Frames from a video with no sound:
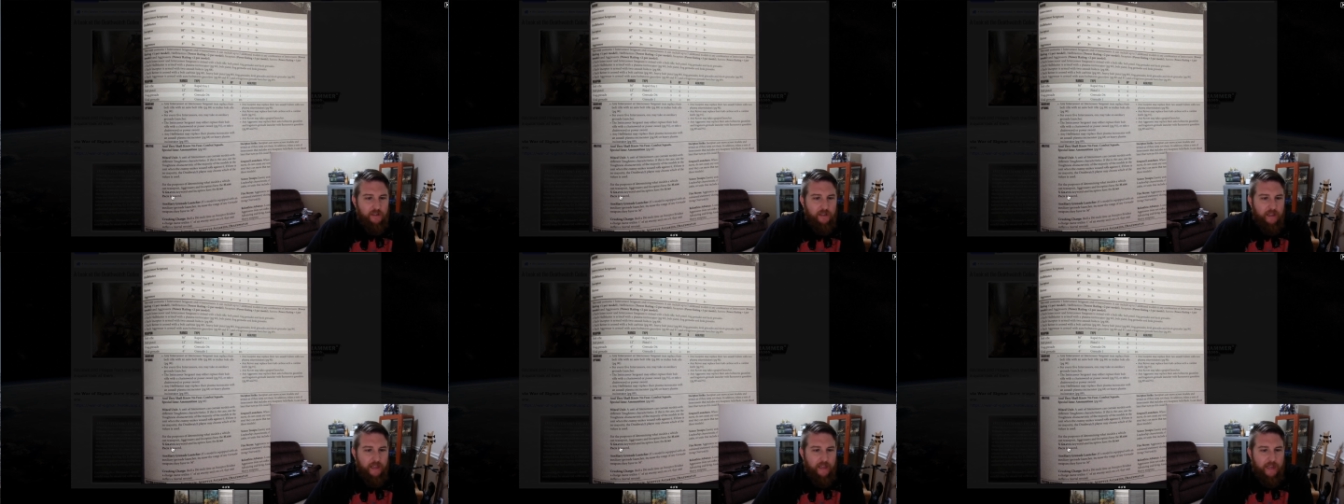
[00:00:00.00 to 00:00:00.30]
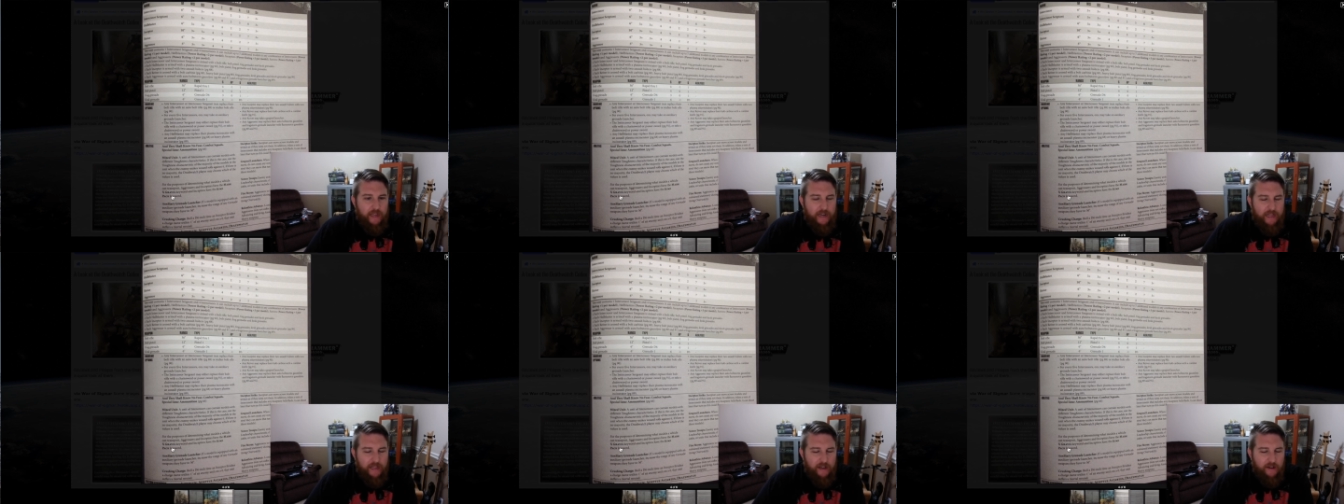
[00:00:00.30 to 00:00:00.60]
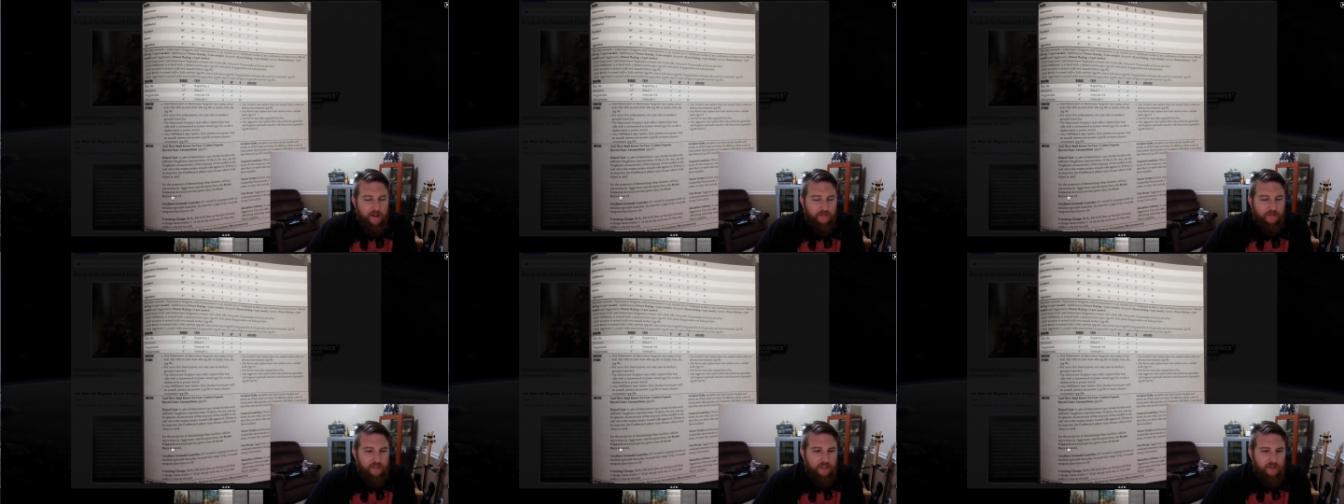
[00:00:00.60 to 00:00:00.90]
any
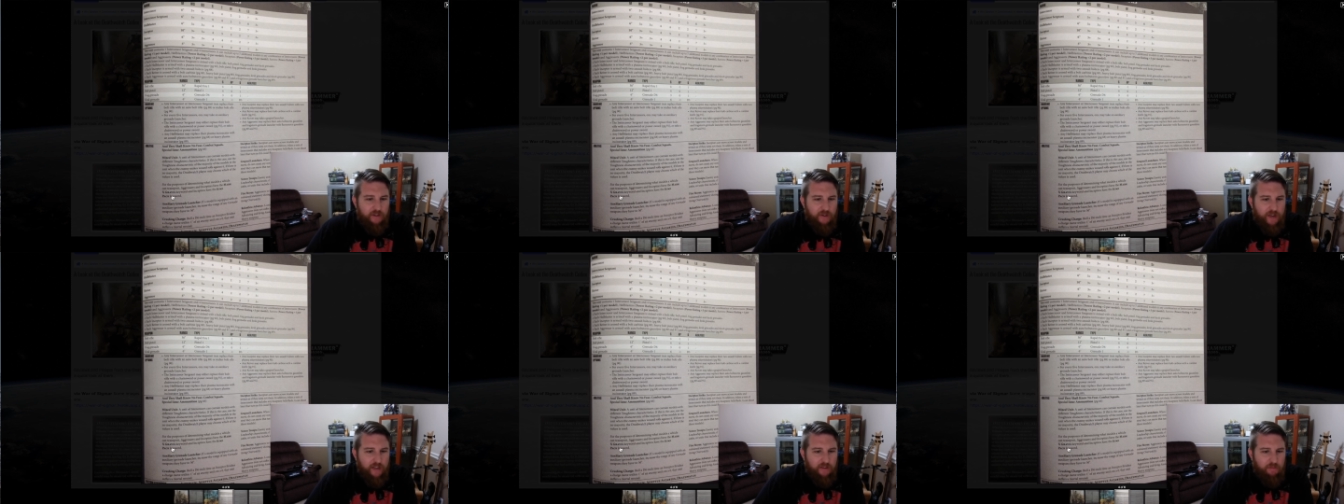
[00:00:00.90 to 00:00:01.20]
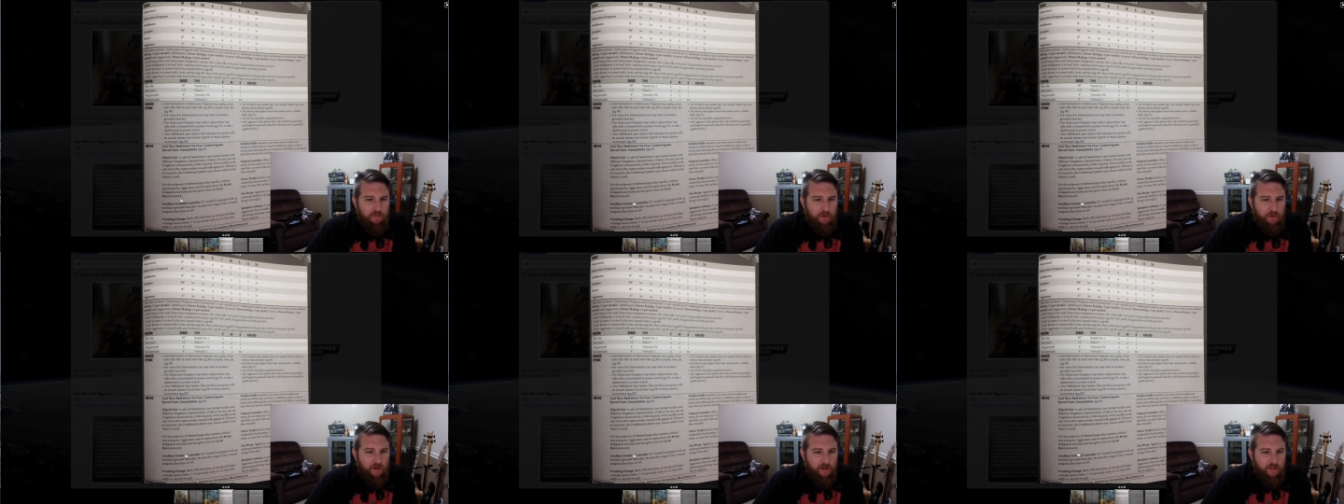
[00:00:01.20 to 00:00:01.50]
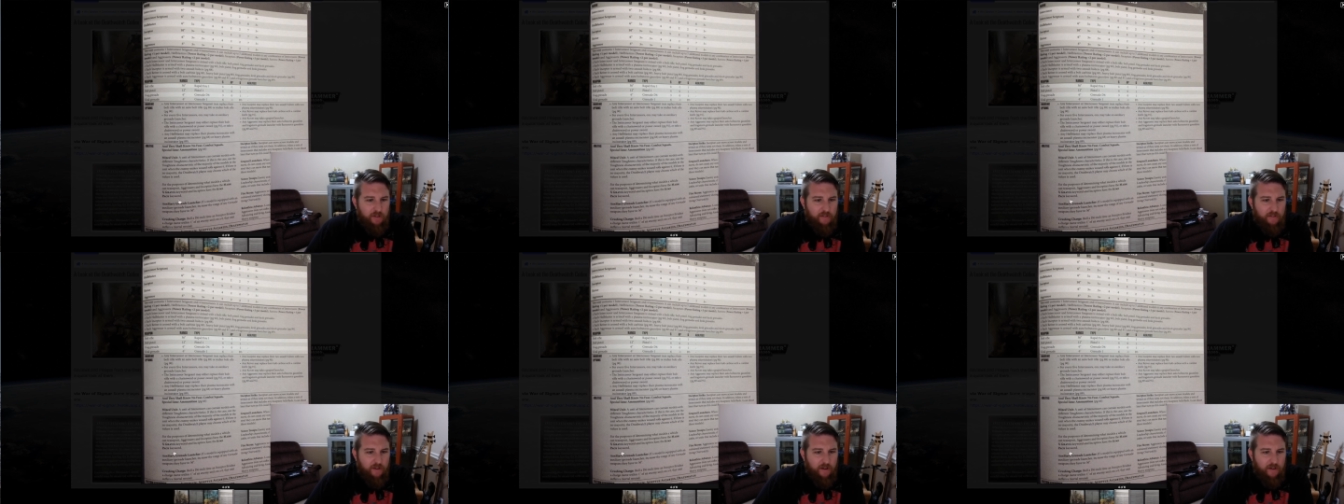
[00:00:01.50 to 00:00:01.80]
of the
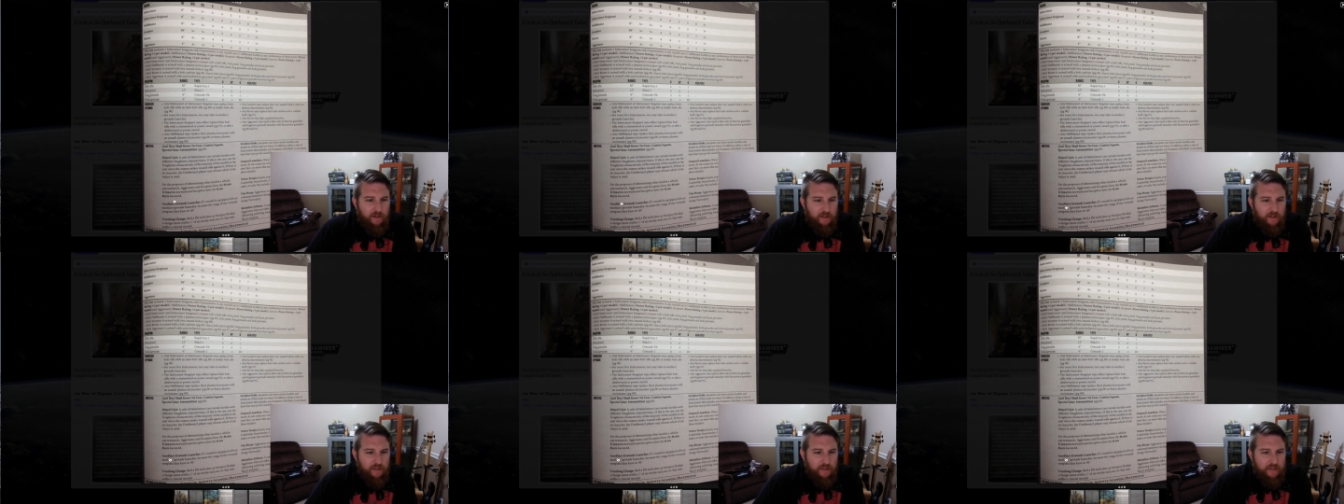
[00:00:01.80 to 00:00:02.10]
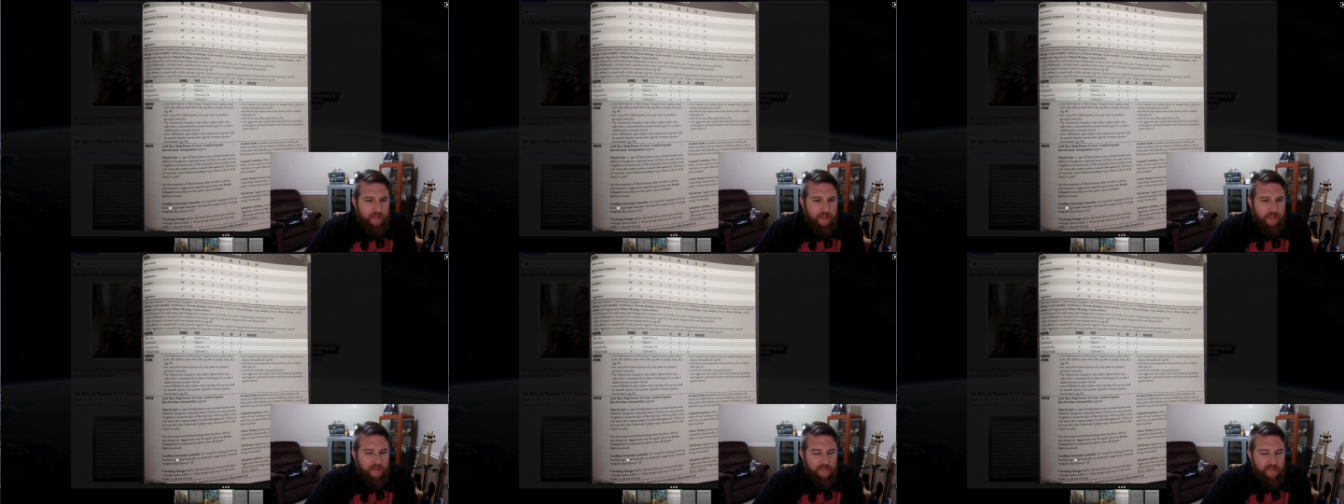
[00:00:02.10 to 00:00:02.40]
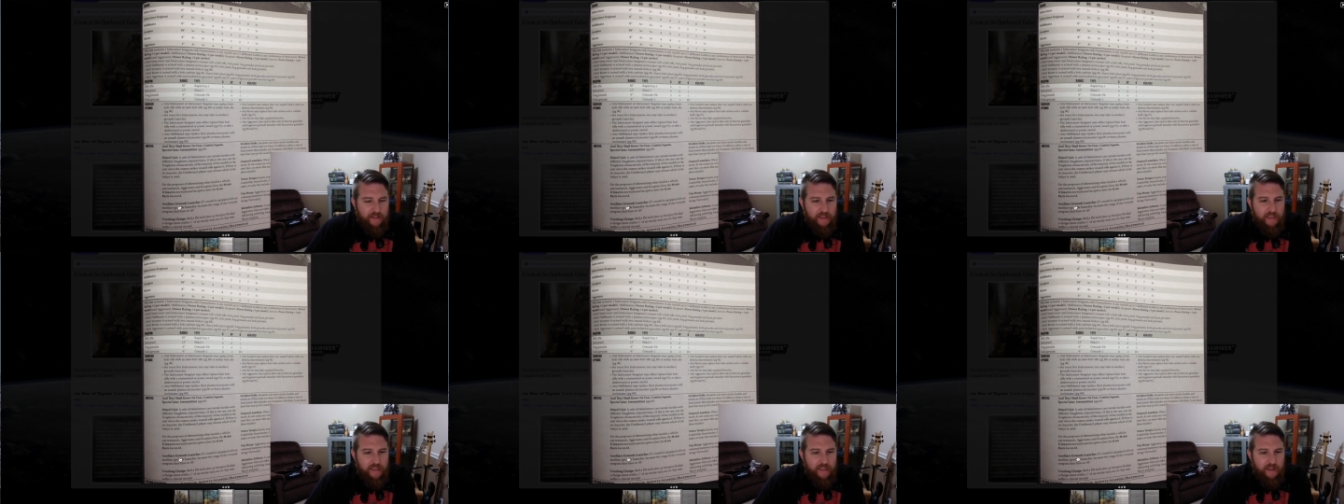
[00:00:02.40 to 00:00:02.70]
transports. So that's
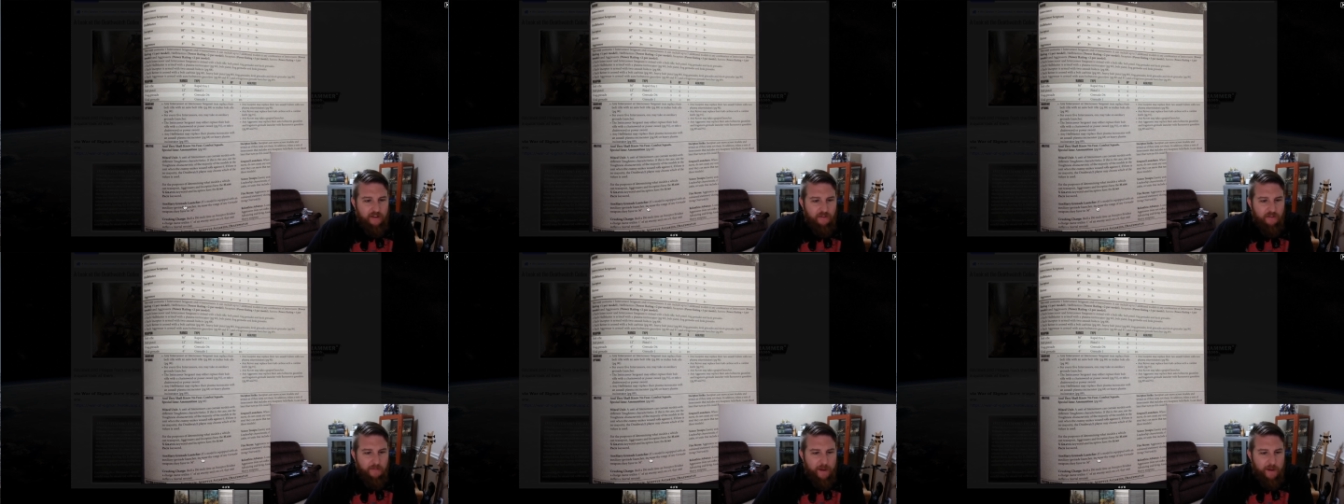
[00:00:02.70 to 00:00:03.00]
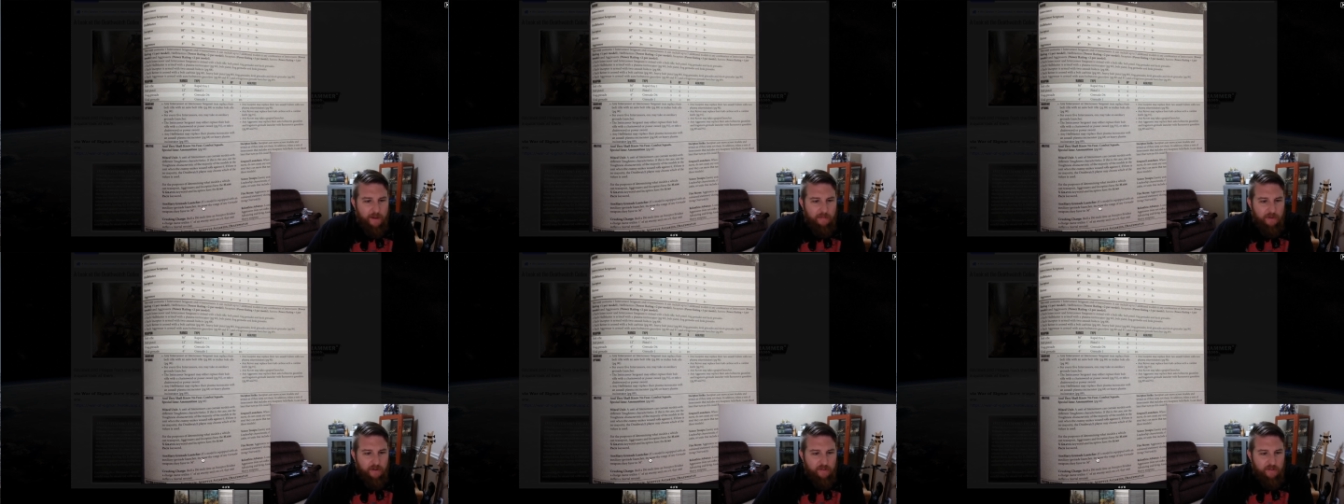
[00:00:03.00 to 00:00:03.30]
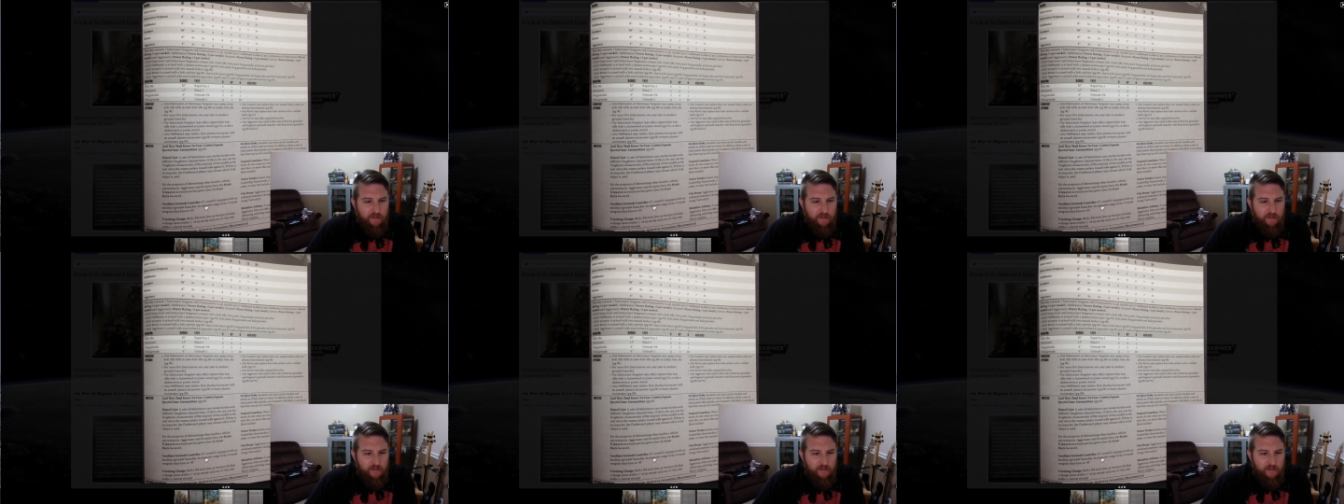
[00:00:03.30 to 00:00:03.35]
key to remember.